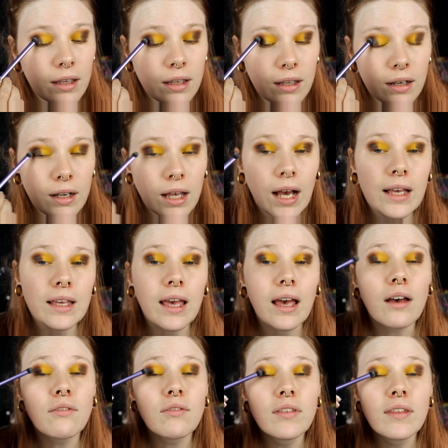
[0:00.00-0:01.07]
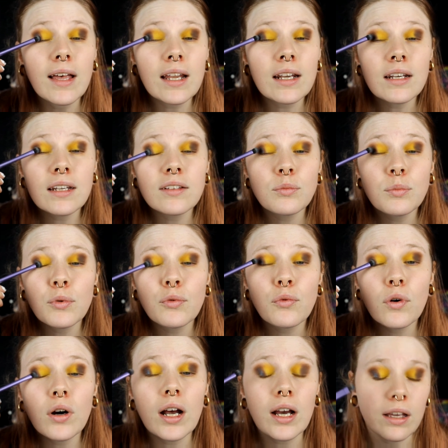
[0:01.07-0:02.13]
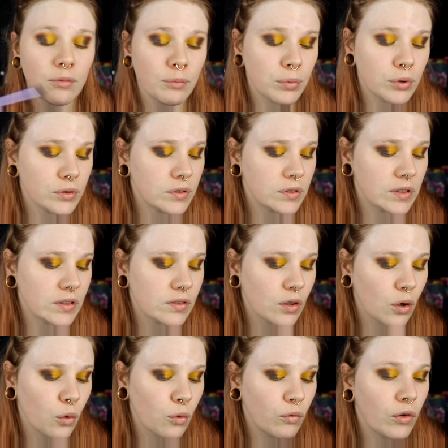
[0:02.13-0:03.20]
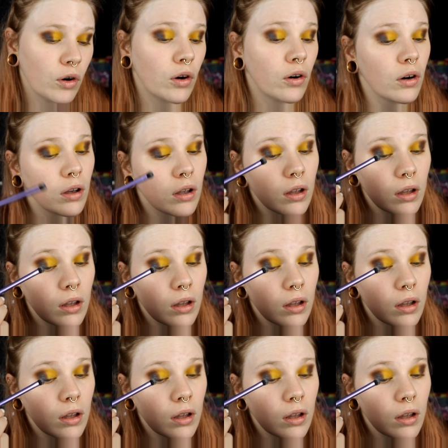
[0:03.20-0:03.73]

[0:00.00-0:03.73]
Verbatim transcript: And I have done this before. I have put this over